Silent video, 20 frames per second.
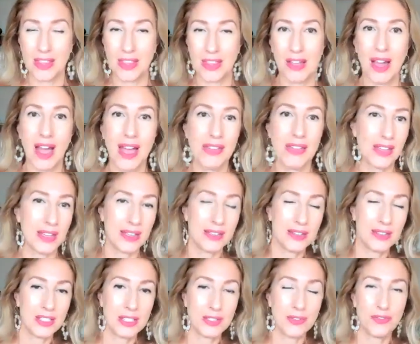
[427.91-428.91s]
the guy that can
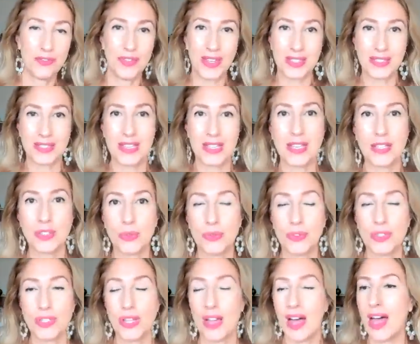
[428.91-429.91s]
just fix things all
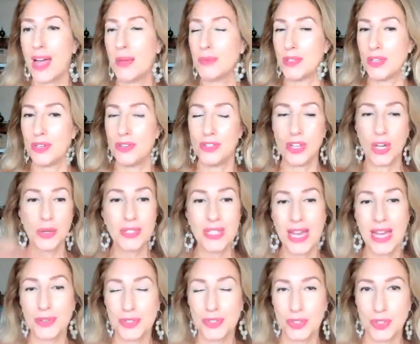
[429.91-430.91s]
the times and knows
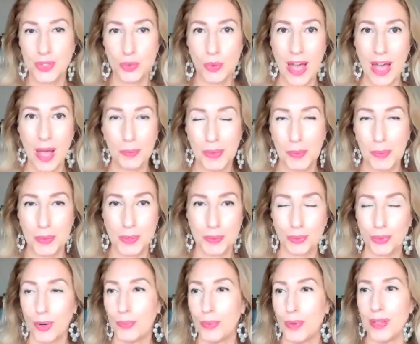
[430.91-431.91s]
how to sort out people's
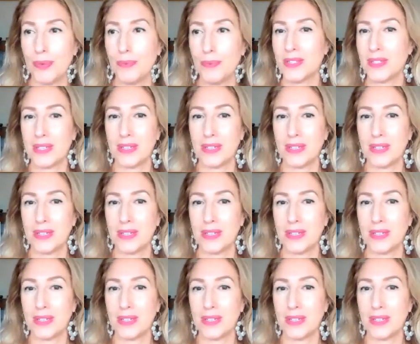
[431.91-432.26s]
problems.